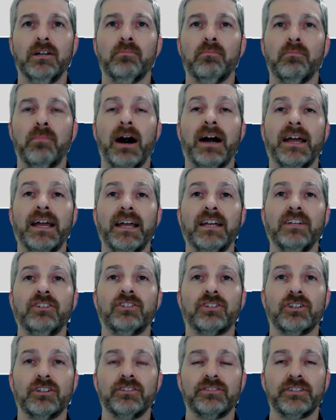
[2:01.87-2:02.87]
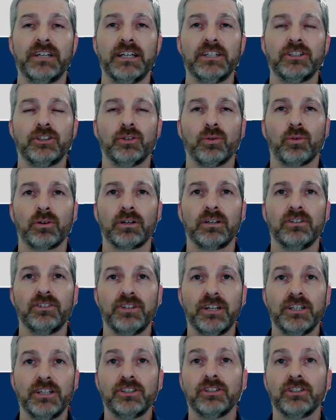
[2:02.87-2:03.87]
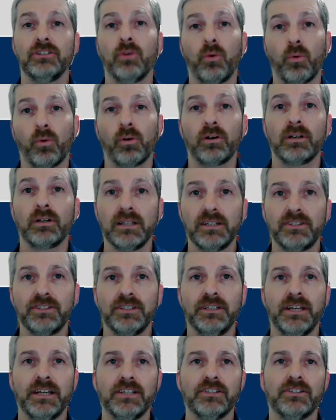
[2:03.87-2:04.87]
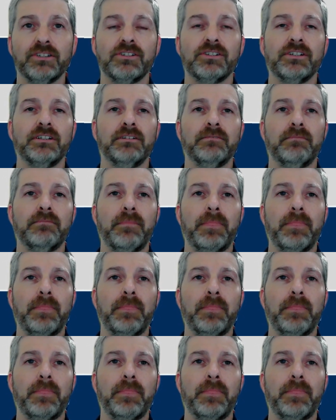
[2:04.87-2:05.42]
by a certification organization or a listing agency.